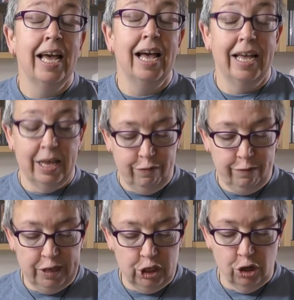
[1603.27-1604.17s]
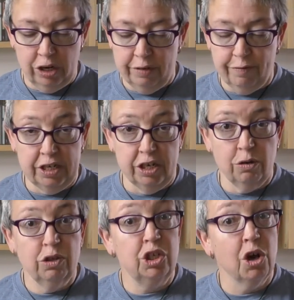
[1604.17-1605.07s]
Uh, if you've enjoyed the
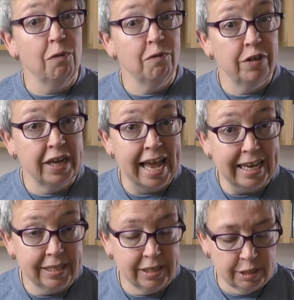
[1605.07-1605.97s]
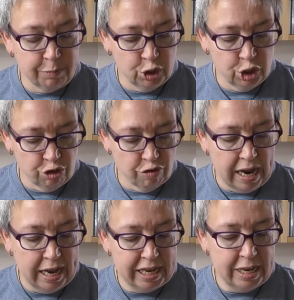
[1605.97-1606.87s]
video, don't forget to
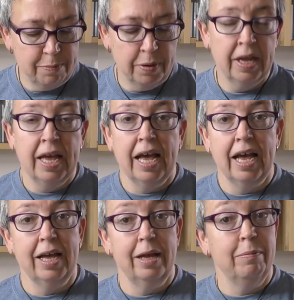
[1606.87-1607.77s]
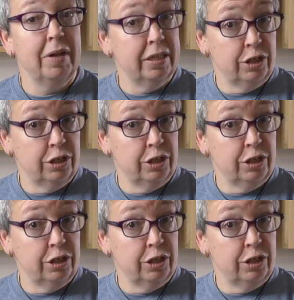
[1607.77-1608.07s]
subscribe um,